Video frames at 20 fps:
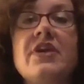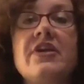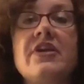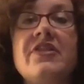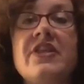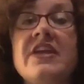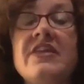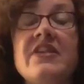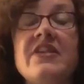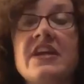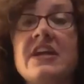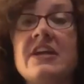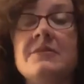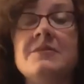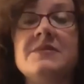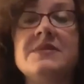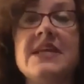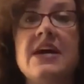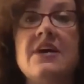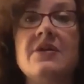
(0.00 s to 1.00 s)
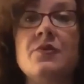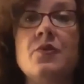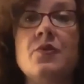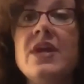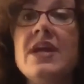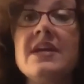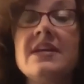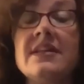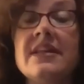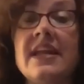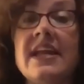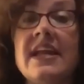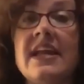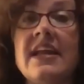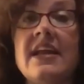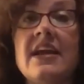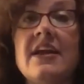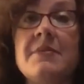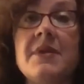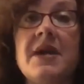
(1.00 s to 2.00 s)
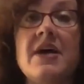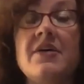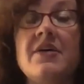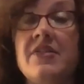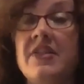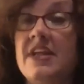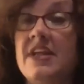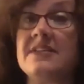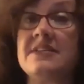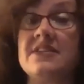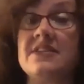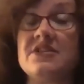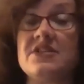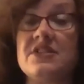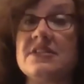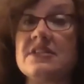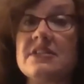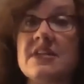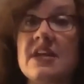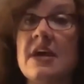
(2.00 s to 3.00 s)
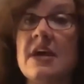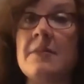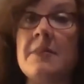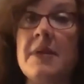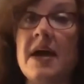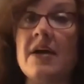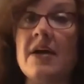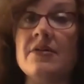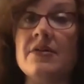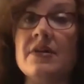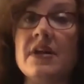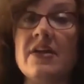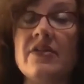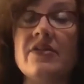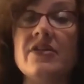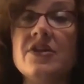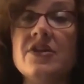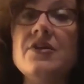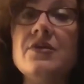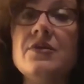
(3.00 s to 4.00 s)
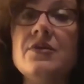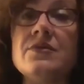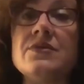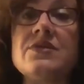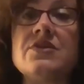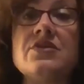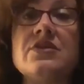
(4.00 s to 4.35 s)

thing that comes out weekly about things that just come out in the news.